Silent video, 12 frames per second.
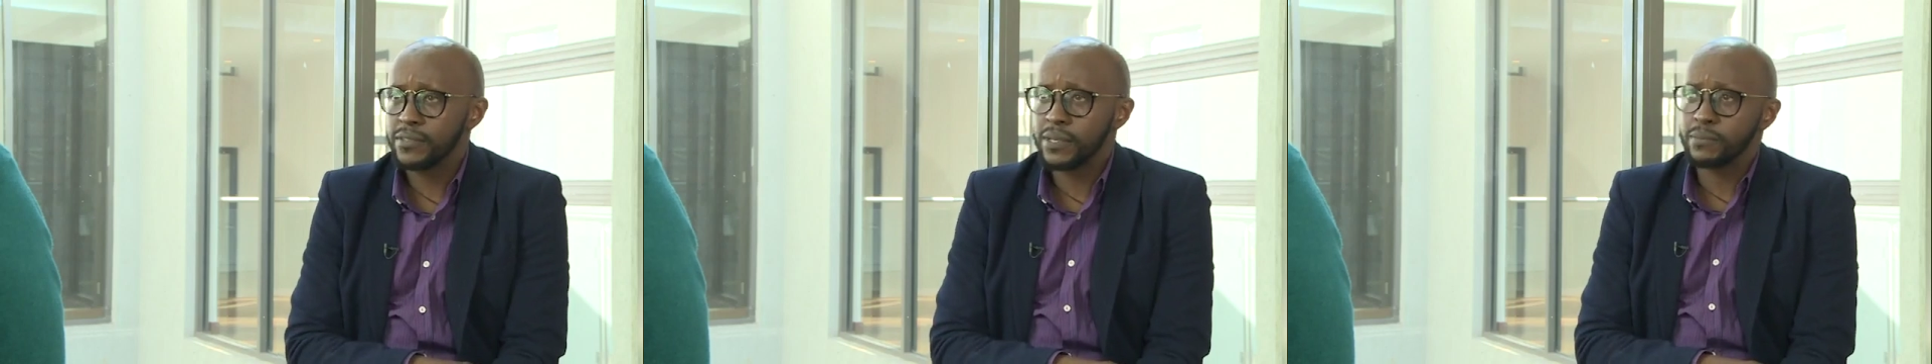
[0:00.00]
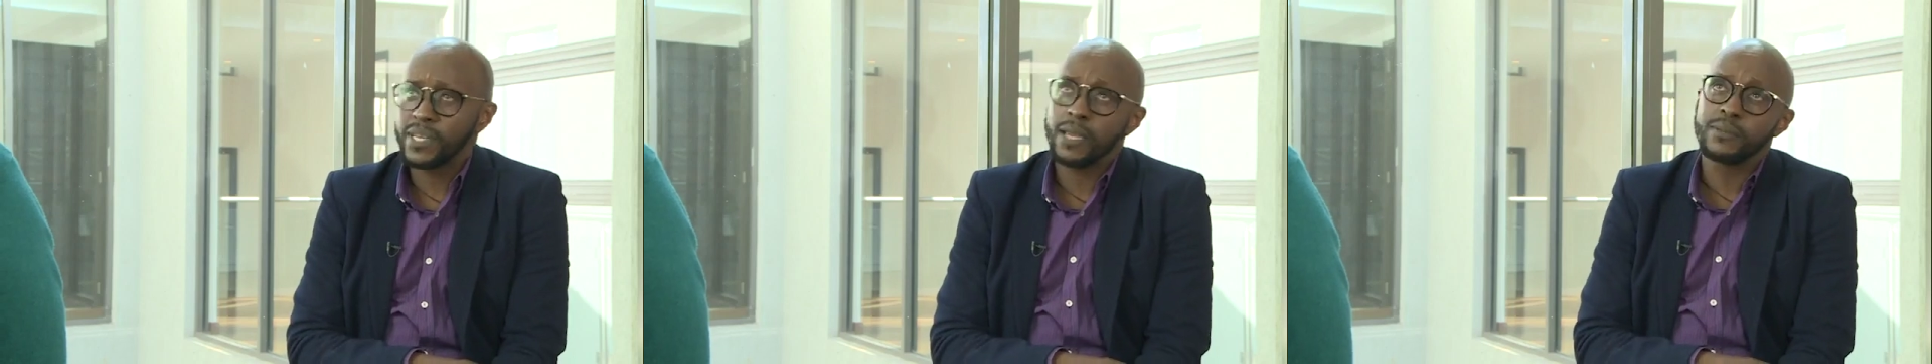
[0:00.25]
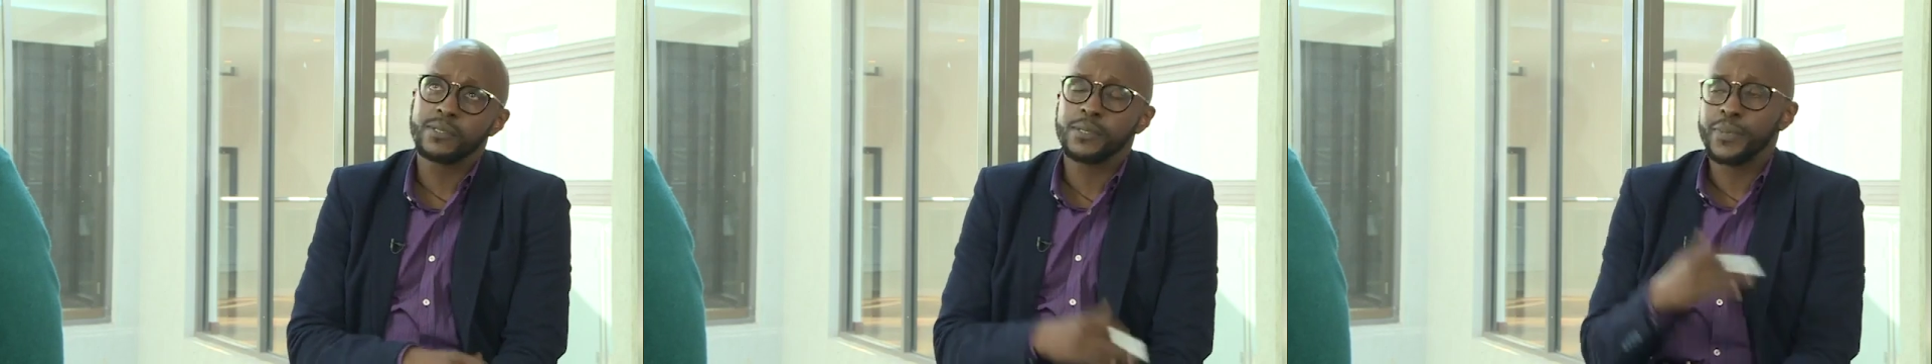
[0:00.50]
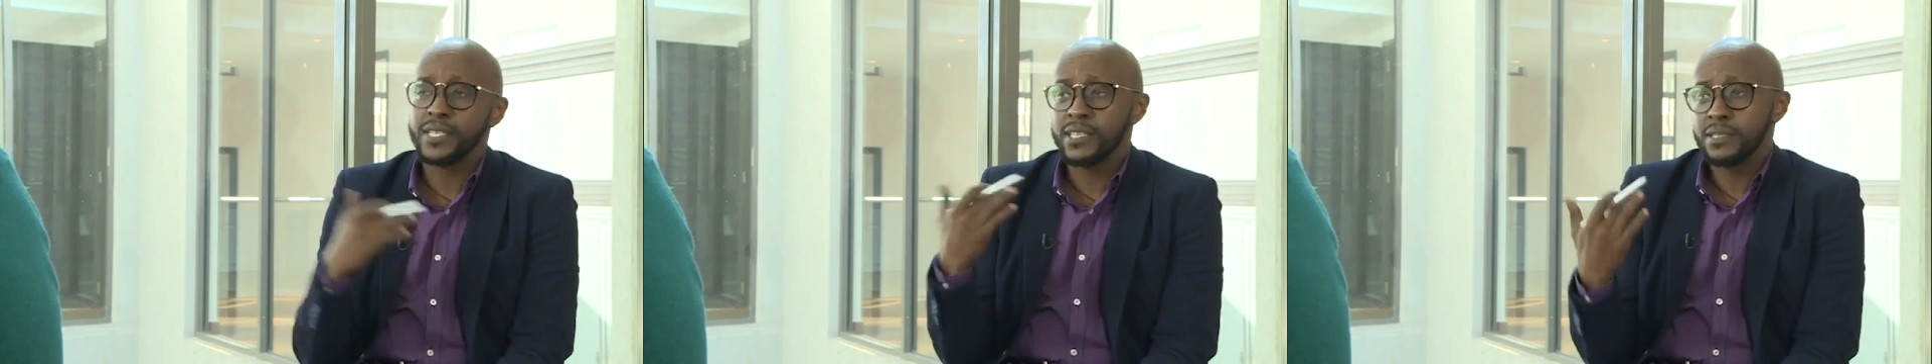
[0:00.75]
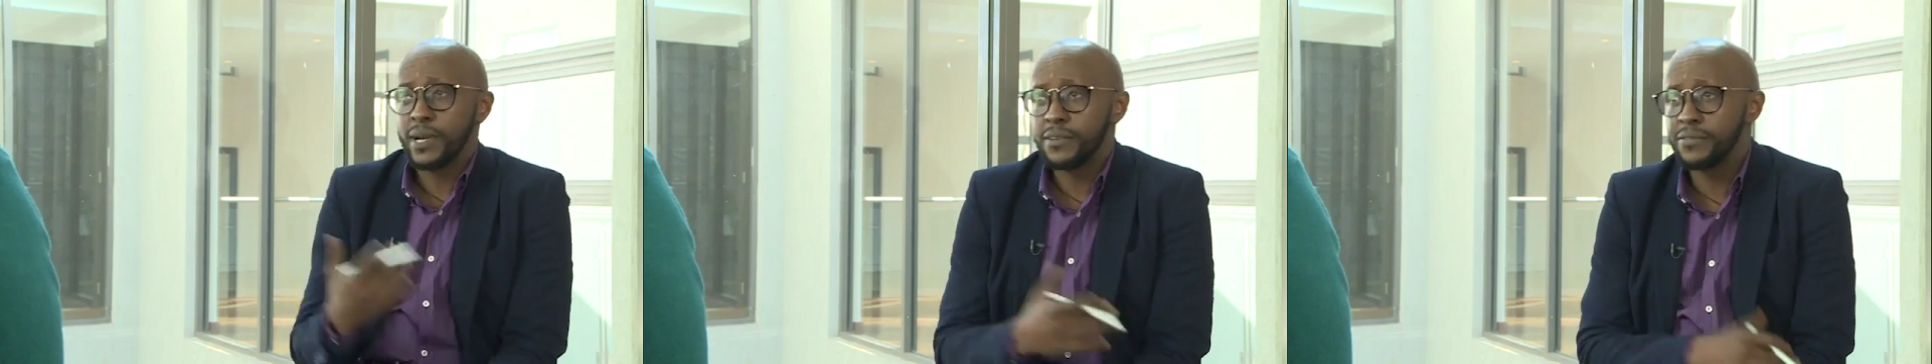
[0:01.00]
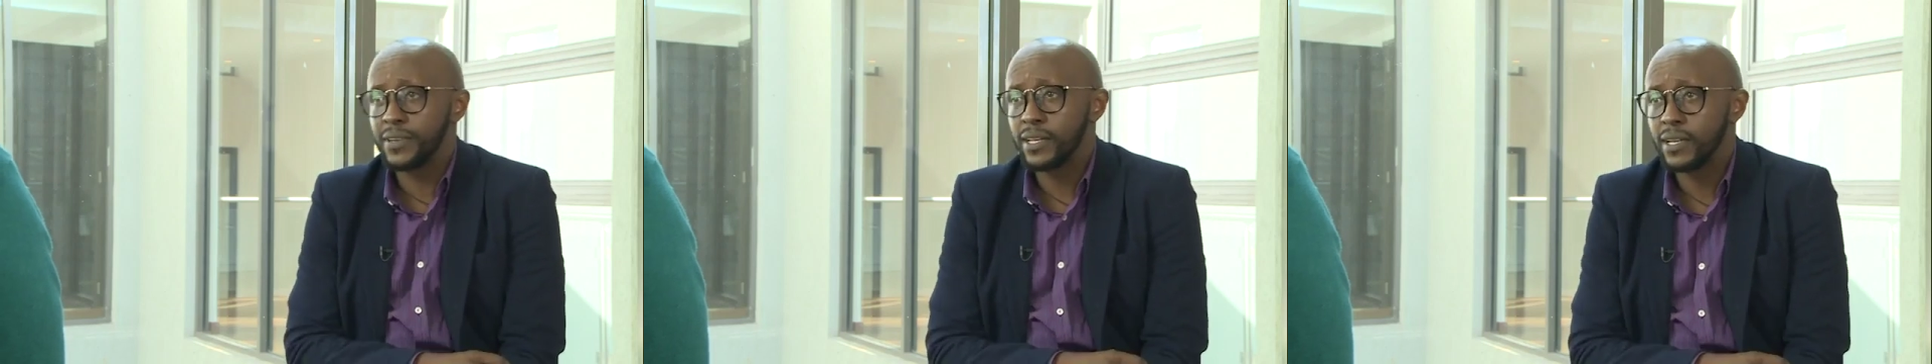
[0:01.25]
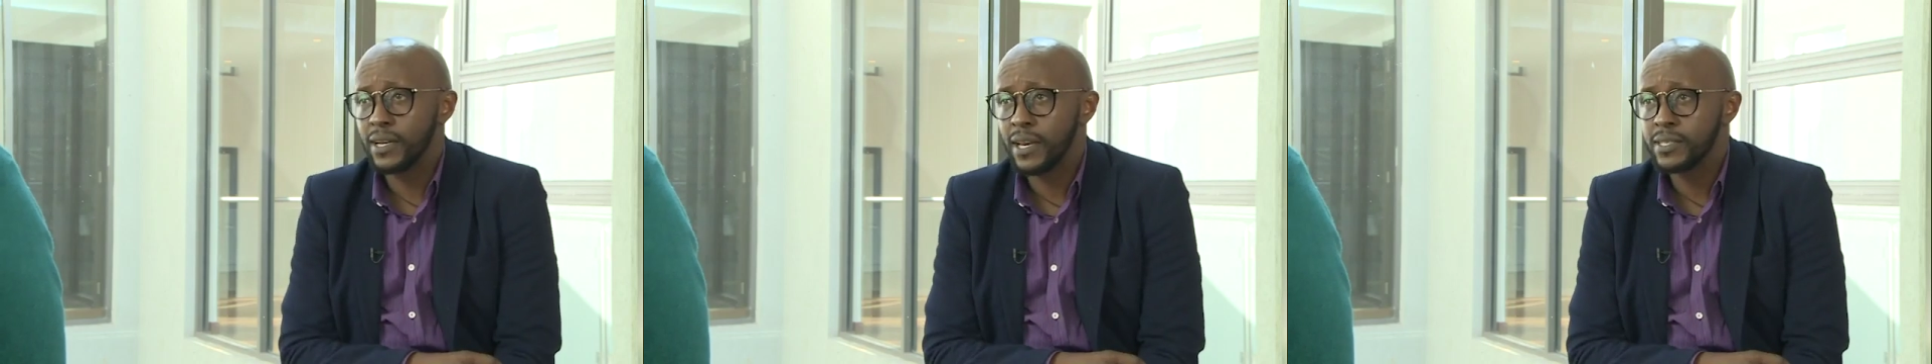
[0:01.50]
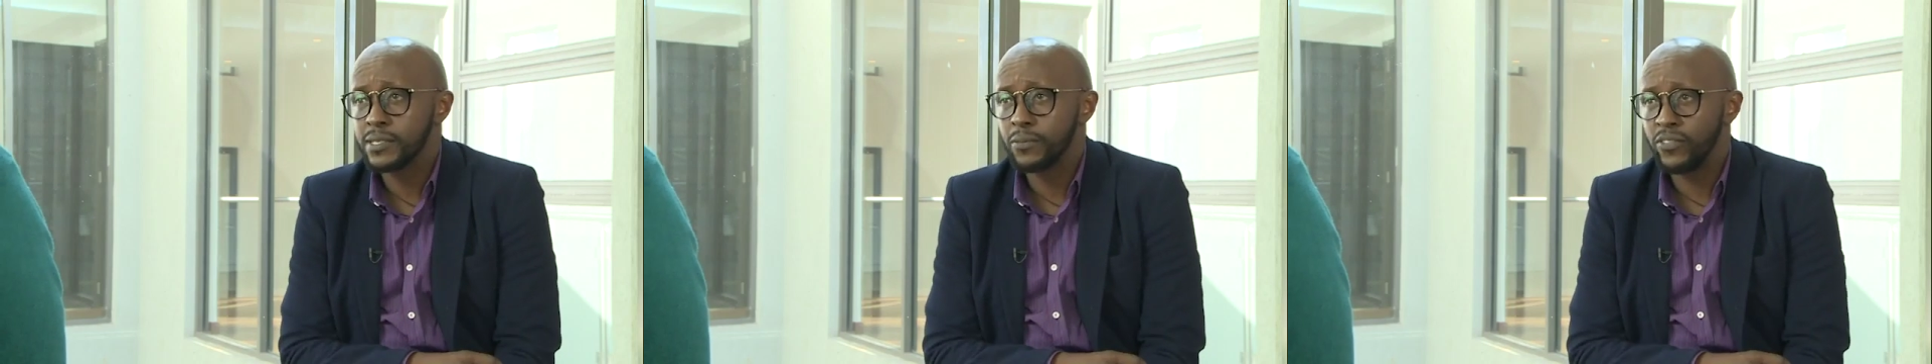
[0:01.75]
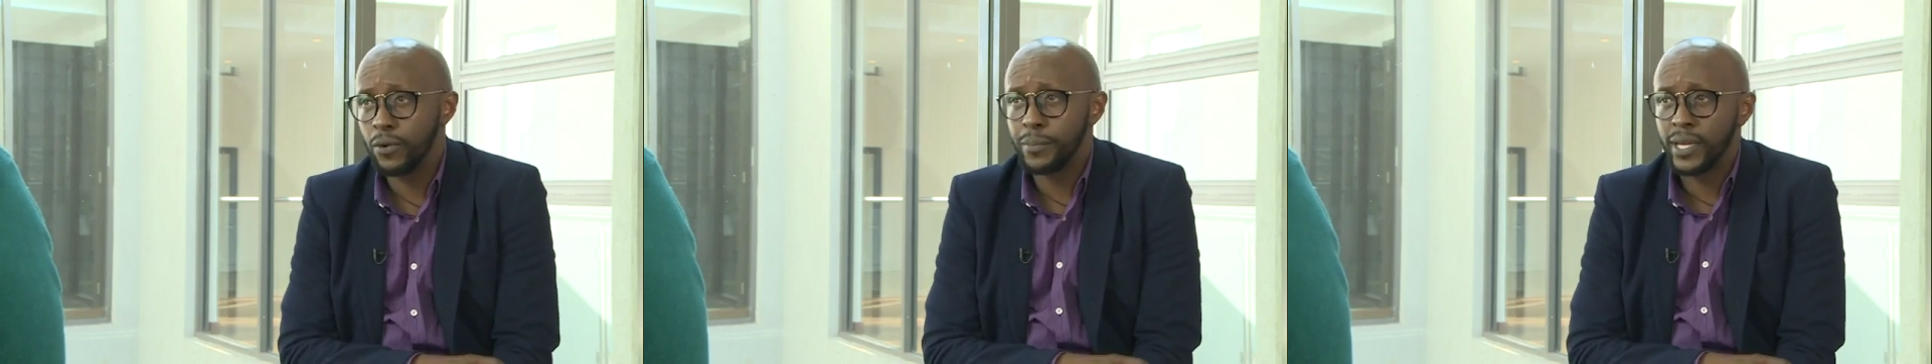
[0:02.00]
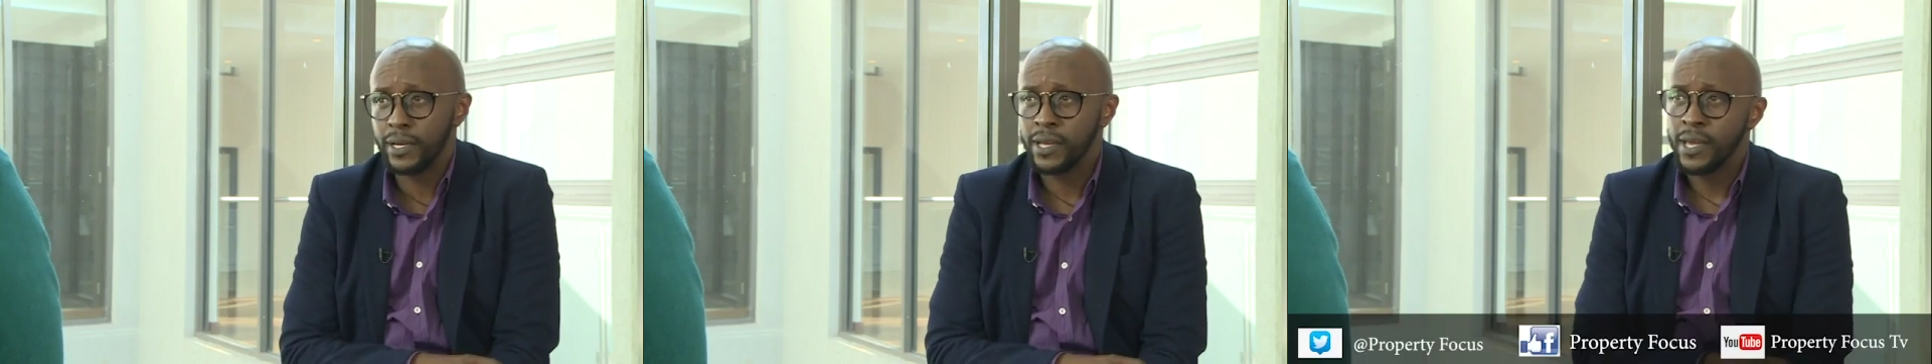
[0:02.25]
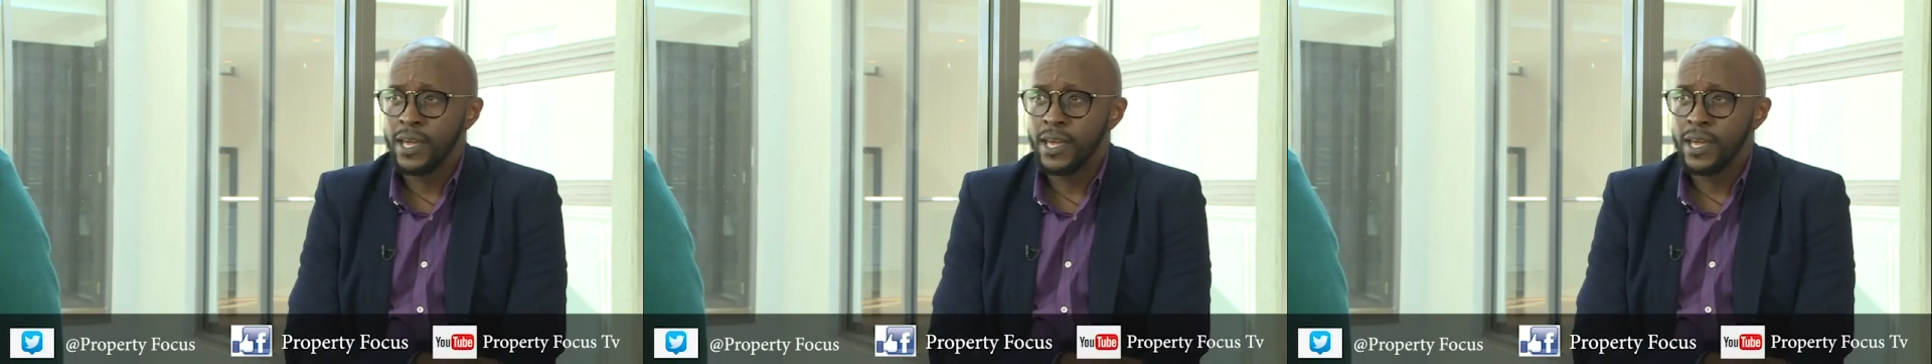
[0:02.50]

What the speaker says: sometimes spaces might feel claustrophobic.